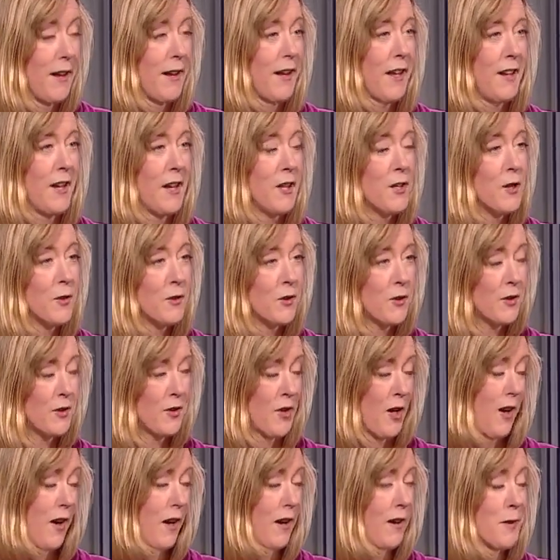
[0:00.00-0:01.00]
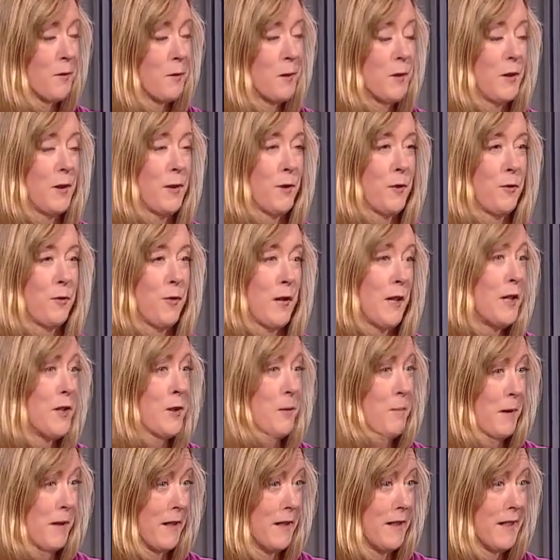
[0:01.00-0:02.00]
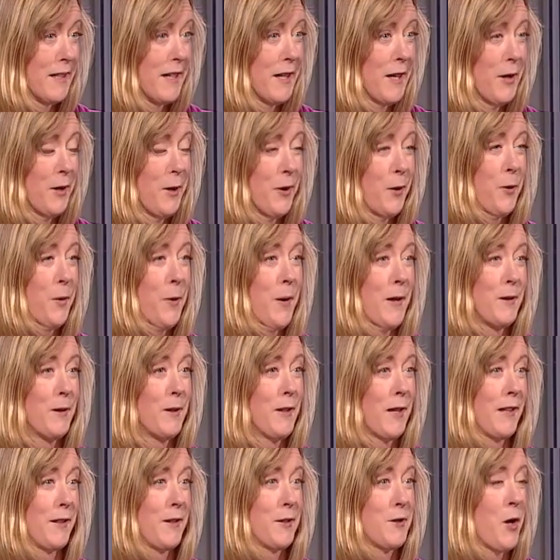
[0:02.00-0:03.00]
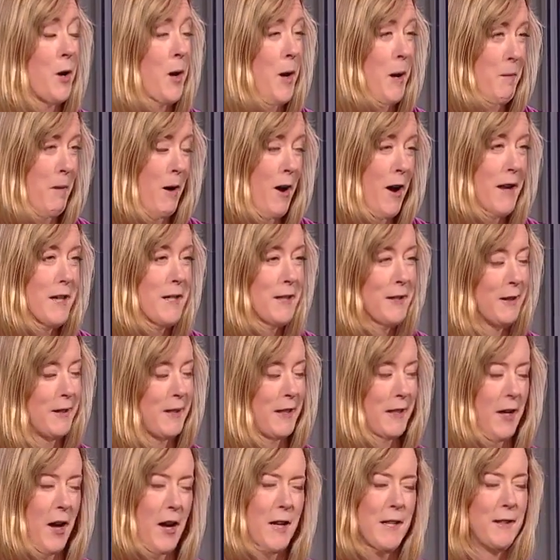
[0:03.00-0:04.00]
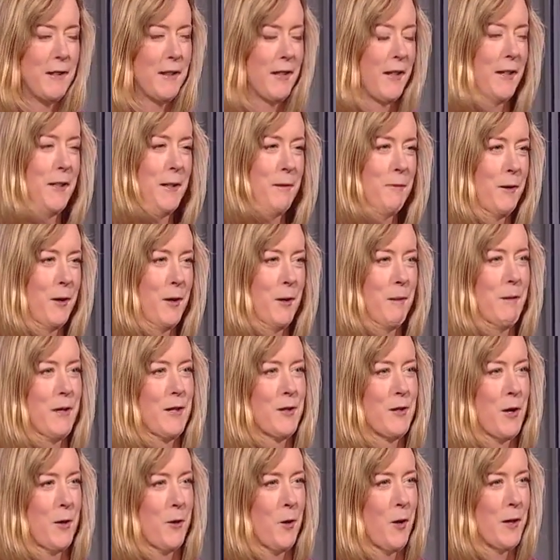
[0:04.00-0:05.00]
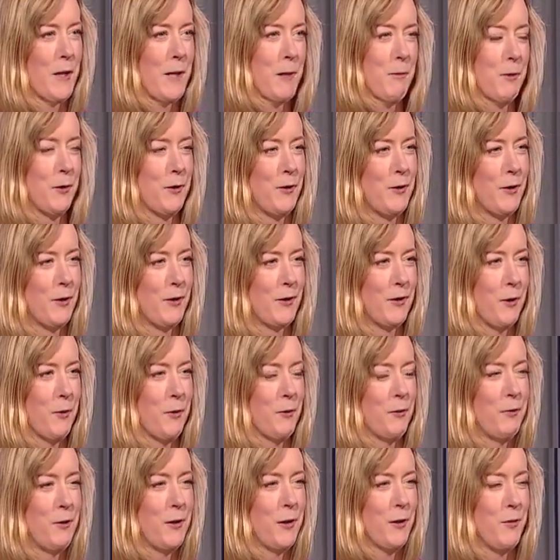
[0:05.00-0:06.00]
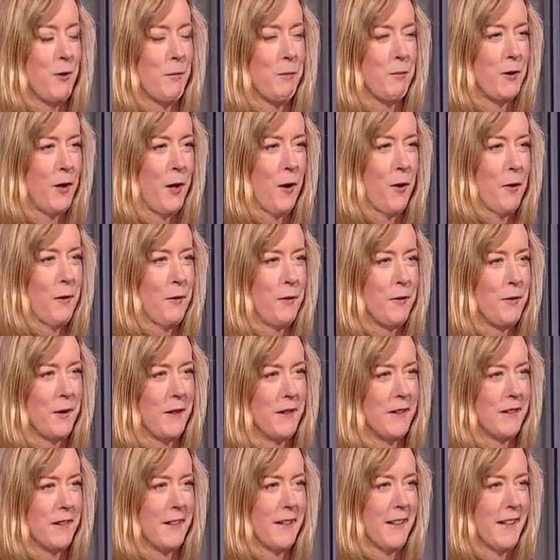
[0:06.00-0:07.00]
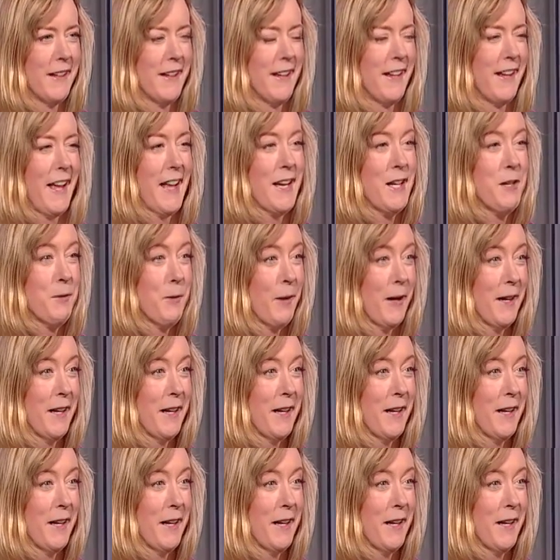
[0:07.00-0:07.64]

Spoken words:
And I got stuck with this Frenchman who at the time I didn't like him very much. I thought he was just so full of himself. And anyway.